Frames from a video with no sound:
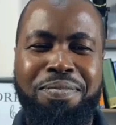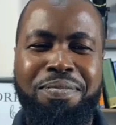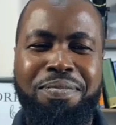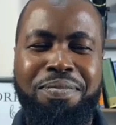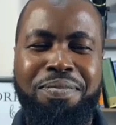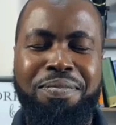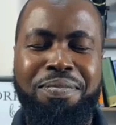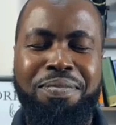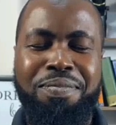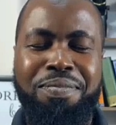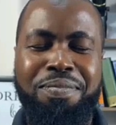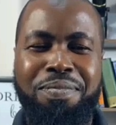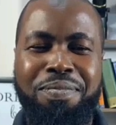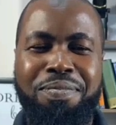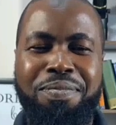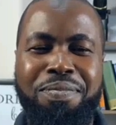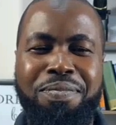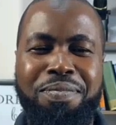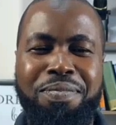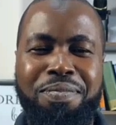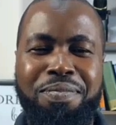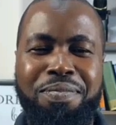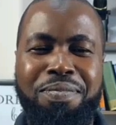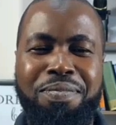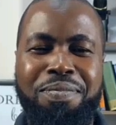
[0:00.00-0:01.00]

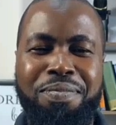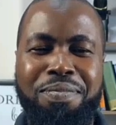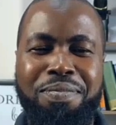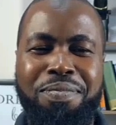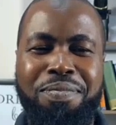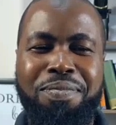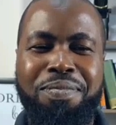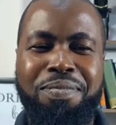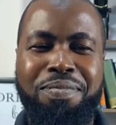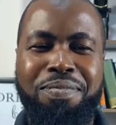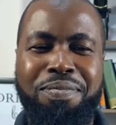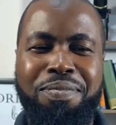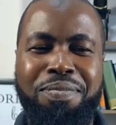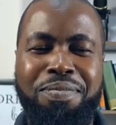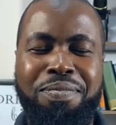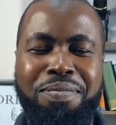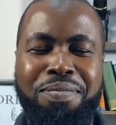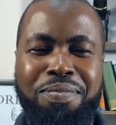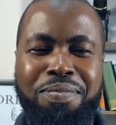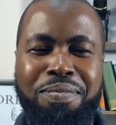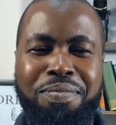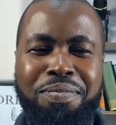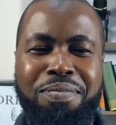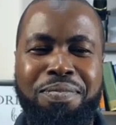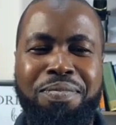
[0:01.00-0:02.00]

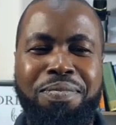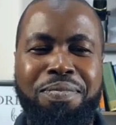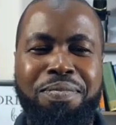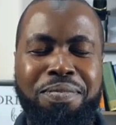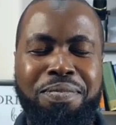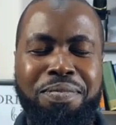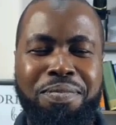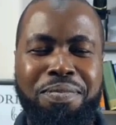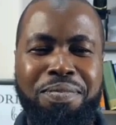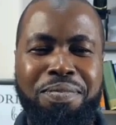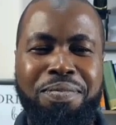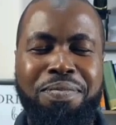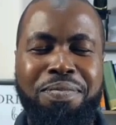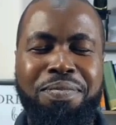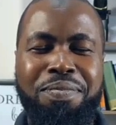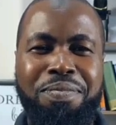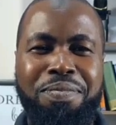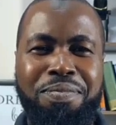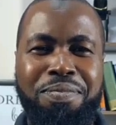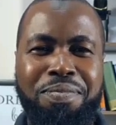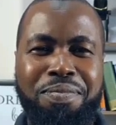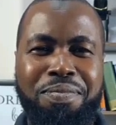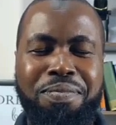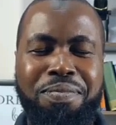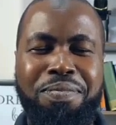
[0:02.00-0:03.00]

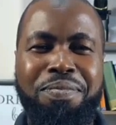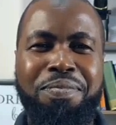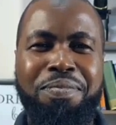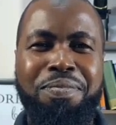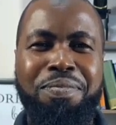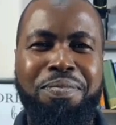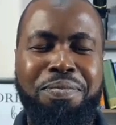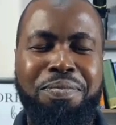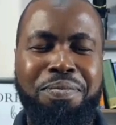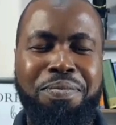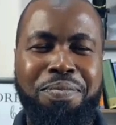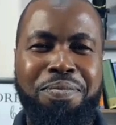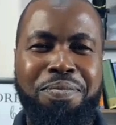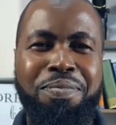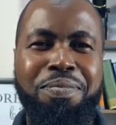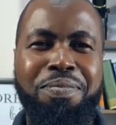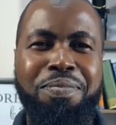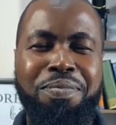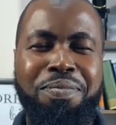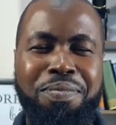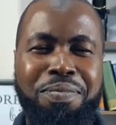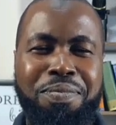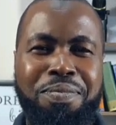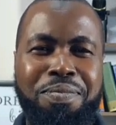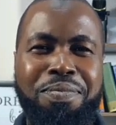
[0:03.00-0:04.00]

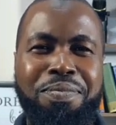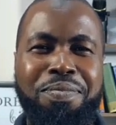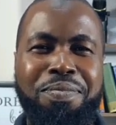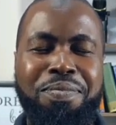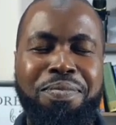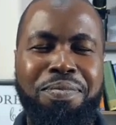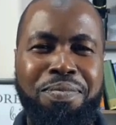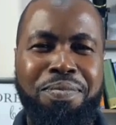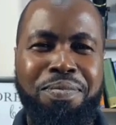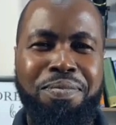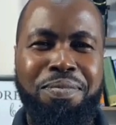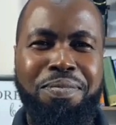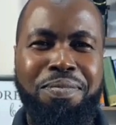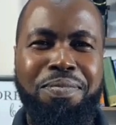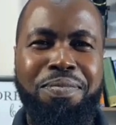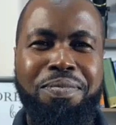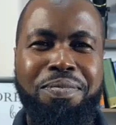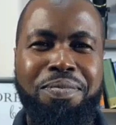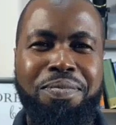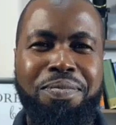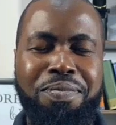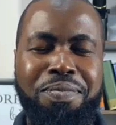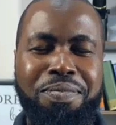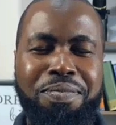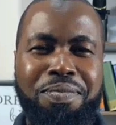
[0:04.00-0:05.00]

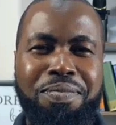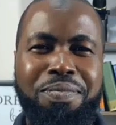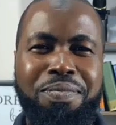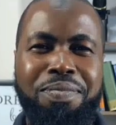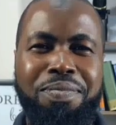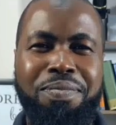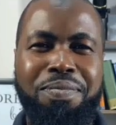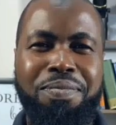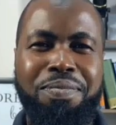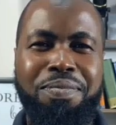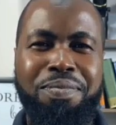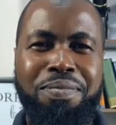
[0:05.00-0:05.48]
(not speaking)